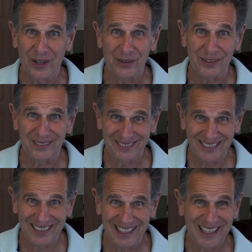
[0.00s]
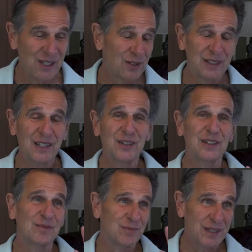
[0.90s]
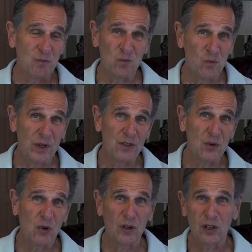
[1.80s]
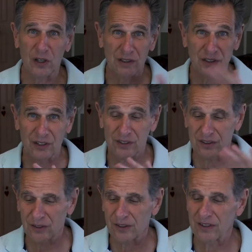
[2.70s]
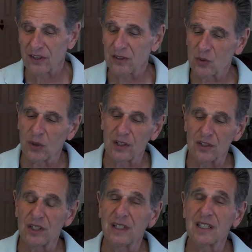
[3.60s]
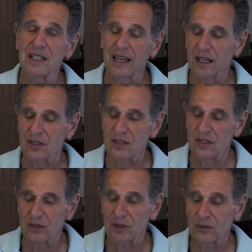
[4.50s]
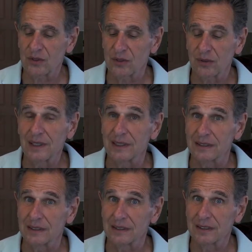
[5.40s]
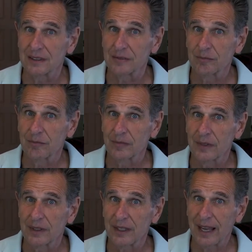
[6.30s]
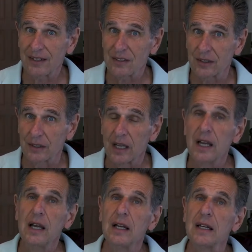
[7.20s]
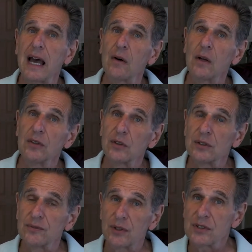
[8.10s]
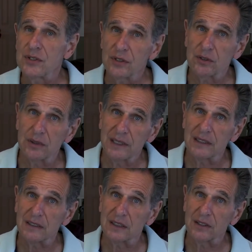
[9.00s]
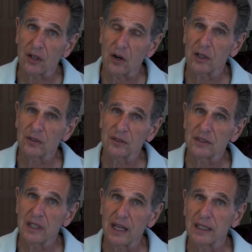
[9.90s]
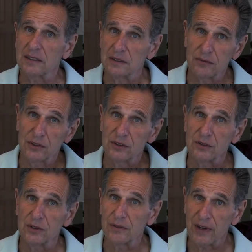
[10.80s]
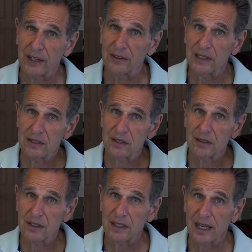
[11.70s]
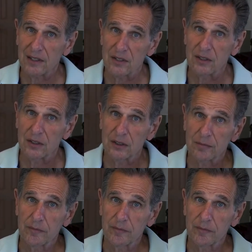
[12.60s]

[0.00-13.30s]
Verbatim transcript: other, okay? You're either in one door or you're in the other door, and she is at 0 degrees, Cancer. Now, those first degrees in the cardinal signs, first degree of Aries, Cancer,